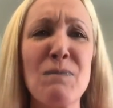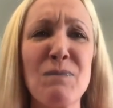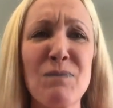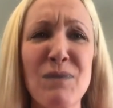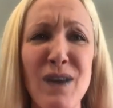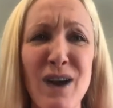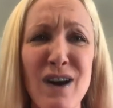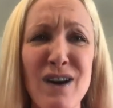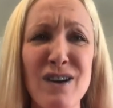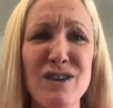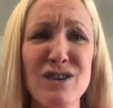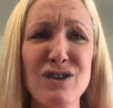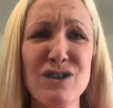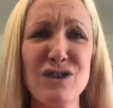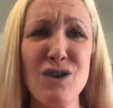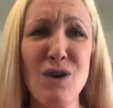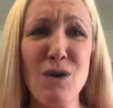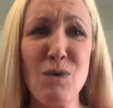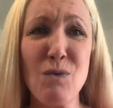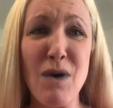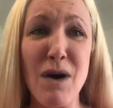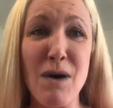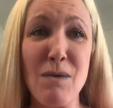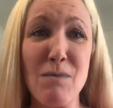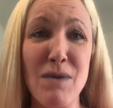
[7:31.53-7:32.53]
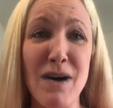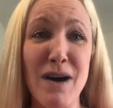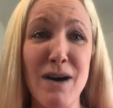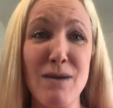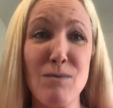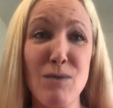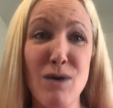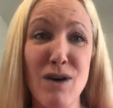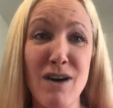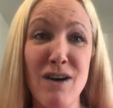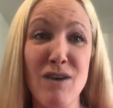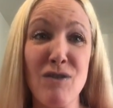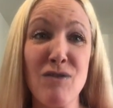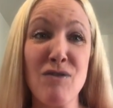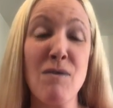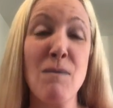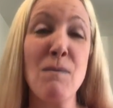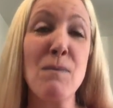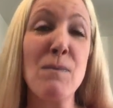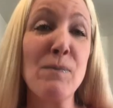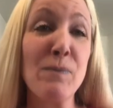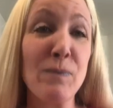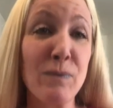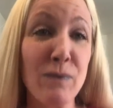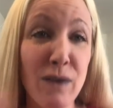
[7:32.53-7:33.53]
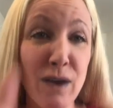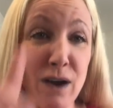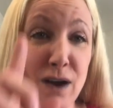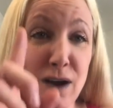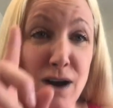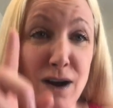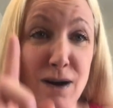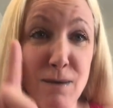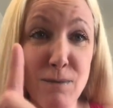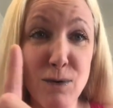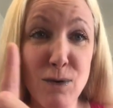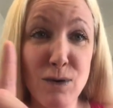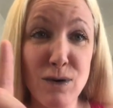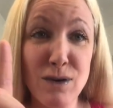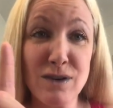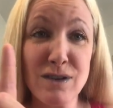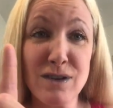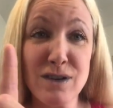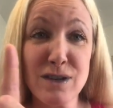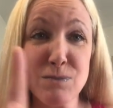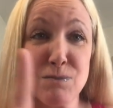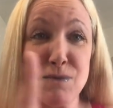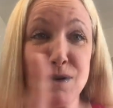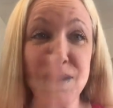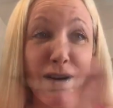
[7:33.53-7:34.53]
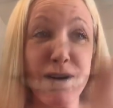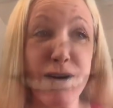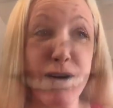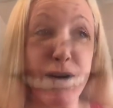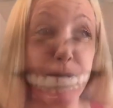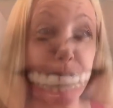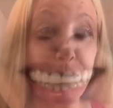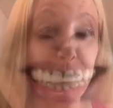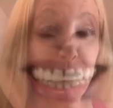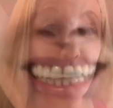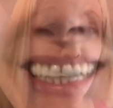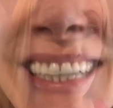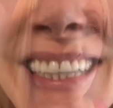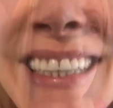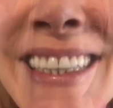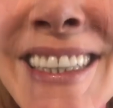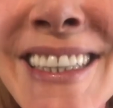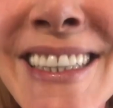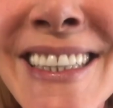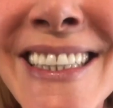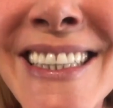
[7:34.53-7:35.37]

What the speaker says: Because you don't want bad breath. I'm going to spit. There we go.